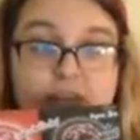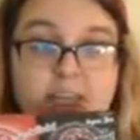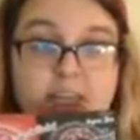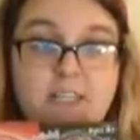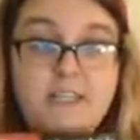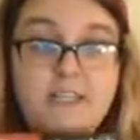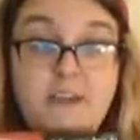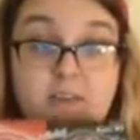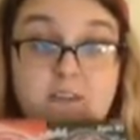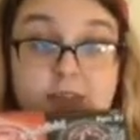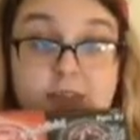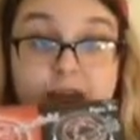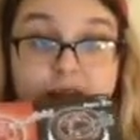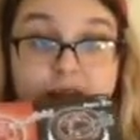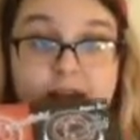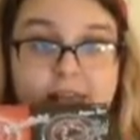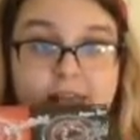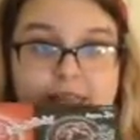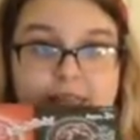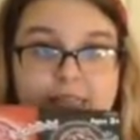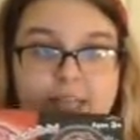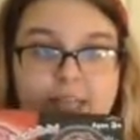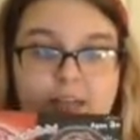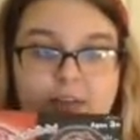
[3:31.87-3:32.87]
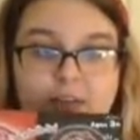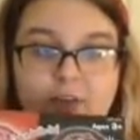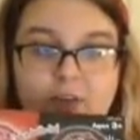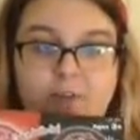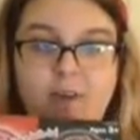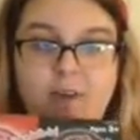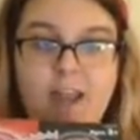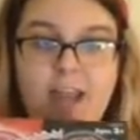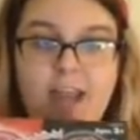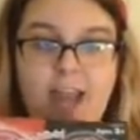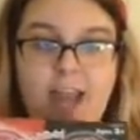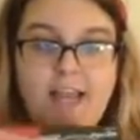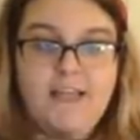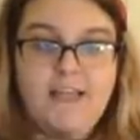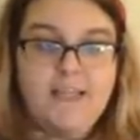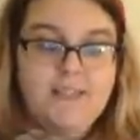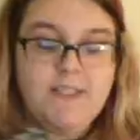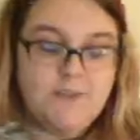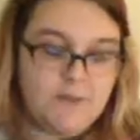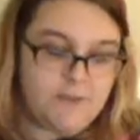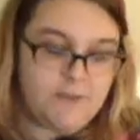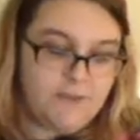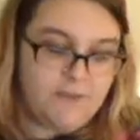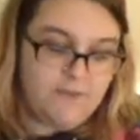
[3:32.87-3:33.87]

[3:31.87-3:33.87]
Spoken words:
So this can create any sort